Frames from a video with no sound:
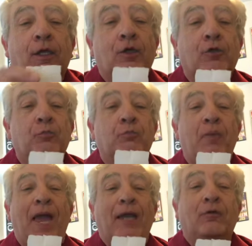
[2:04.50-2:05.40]
It's
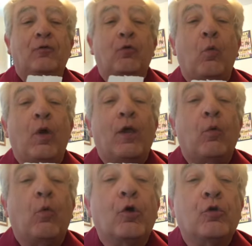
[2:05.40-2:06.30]
back to the way
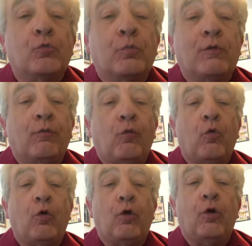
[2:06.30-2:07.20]
it was
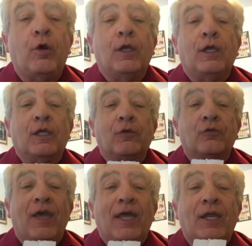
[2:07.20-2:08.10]
before.
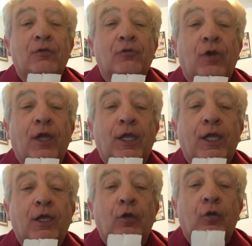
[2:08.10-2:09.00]
Is that
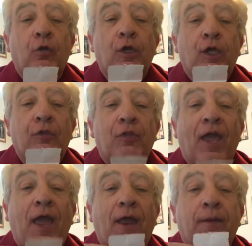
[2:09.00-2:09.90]
exciting? Look at
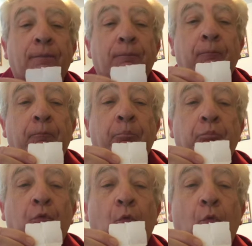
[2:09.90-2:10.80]
that.
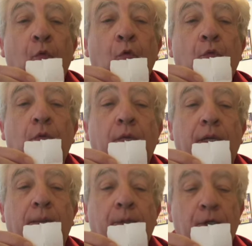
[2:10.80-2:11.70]
Ooh,
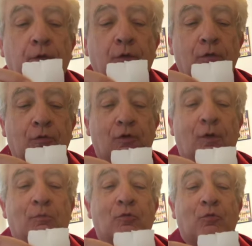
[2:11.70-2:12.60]
wait a minute.
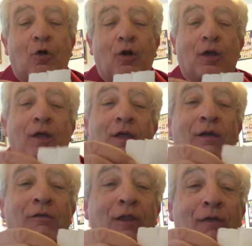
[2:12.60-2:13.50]
Something's wrong.
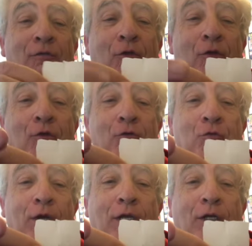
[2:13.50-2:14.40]
Well, I haven't done this
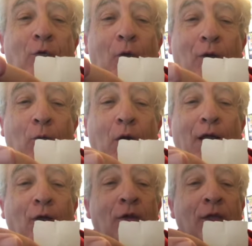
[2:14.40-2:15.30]
trick in quite a
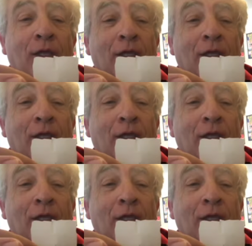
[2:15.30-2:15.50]
while.